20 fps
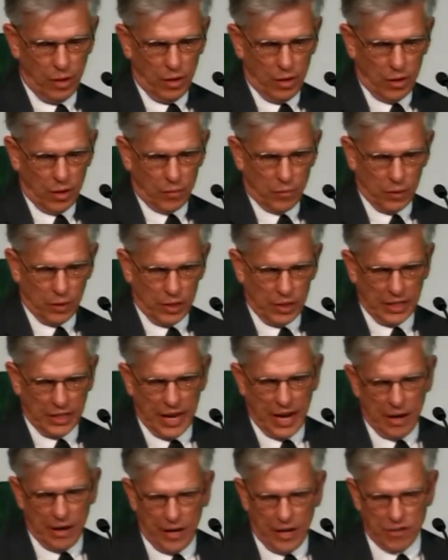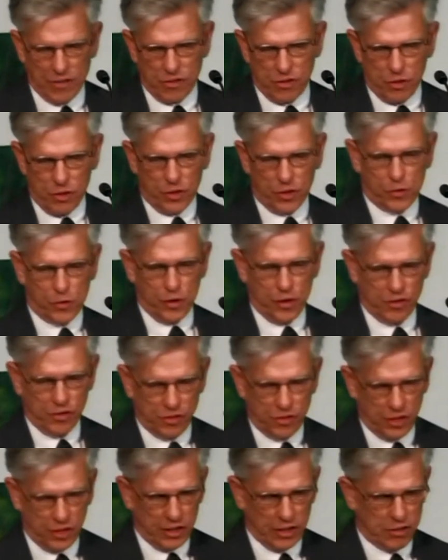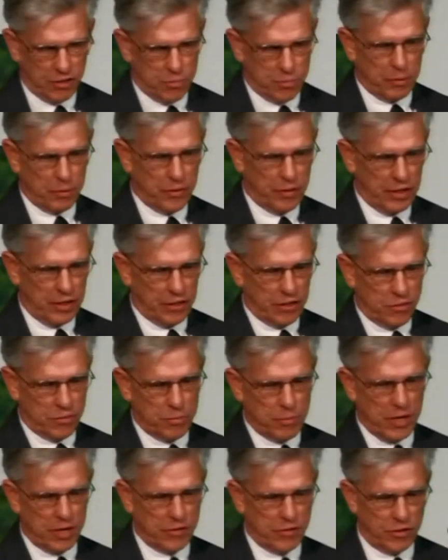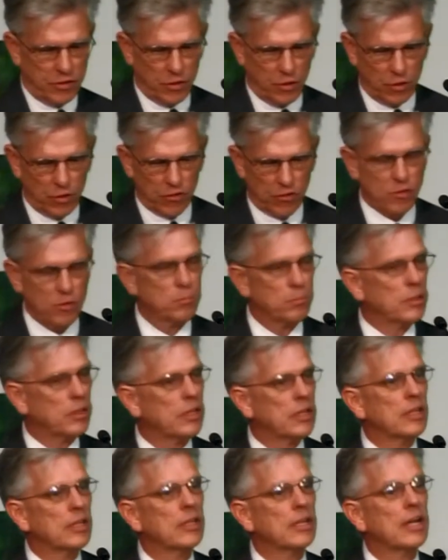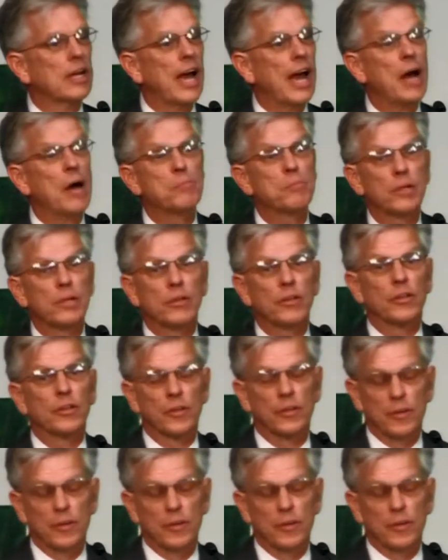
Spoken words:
Really now, has your Christian experience made you noticeably happier?